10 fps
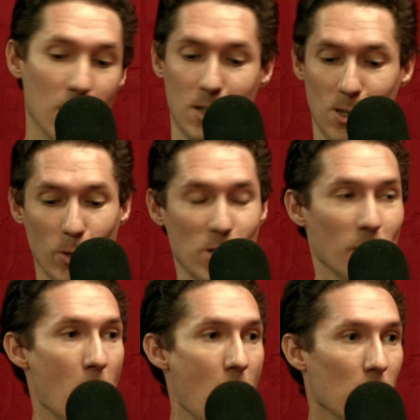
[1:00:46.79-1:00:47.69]
switching
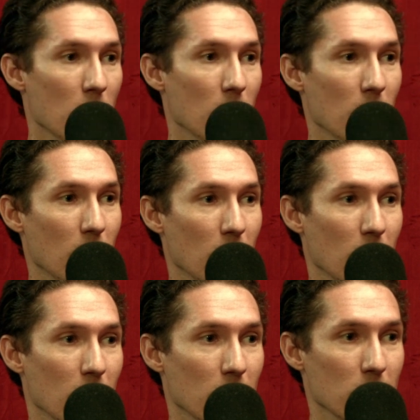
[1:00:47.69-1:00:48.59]
them out.
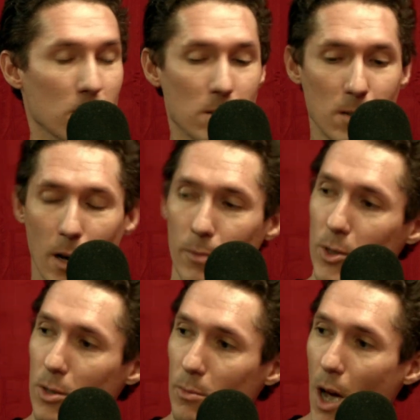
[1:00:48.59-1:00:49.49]
Just uh,
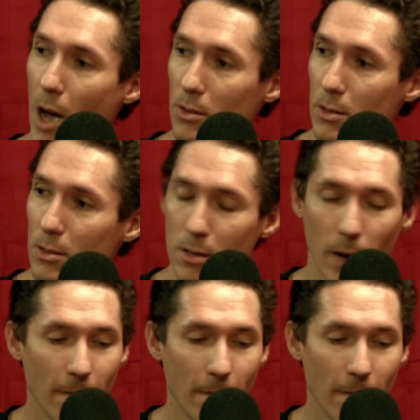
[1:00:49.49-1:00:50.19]
there's some guy who's a sick